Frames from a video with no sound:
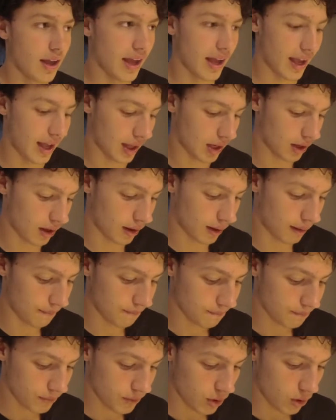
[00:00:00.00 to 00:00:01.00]
And uh,
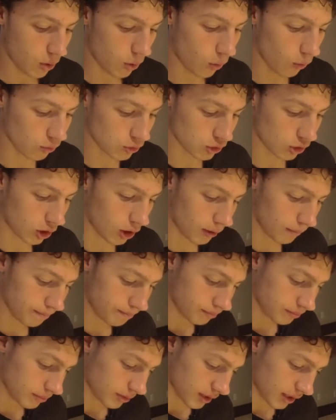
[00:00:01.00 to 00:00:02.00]

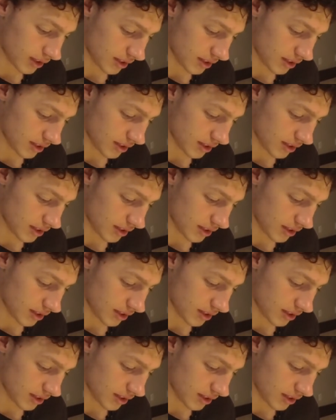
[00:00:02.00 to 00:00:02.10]
overall,